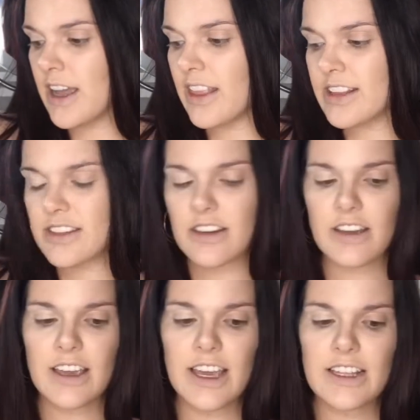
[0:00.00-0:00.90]
and that's
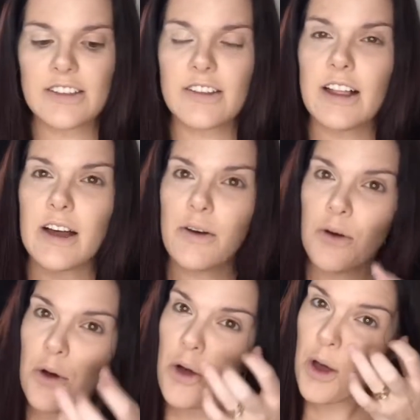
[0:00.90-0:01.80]
gonna cancel
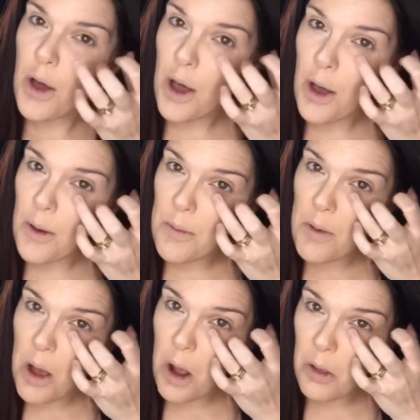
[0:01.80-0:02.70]
out
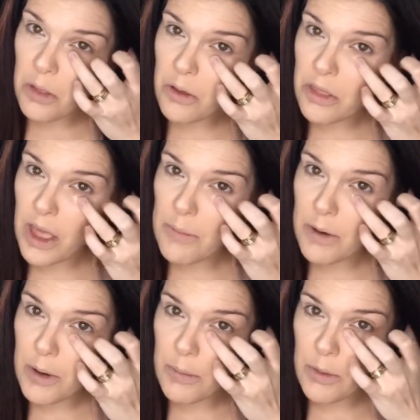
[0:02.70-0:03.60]
all that
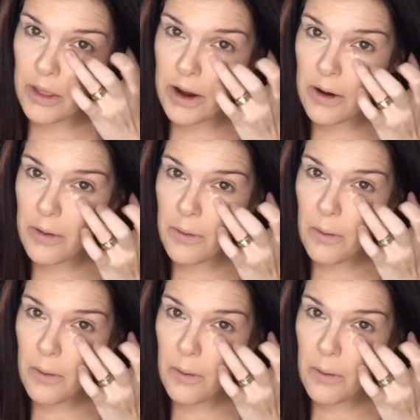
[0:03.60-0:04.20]
purple there.